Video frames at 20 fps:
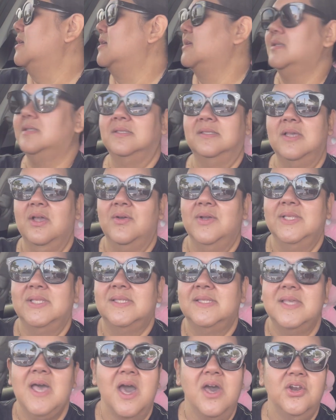So it's
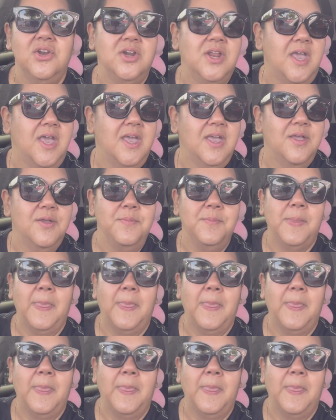Saturday.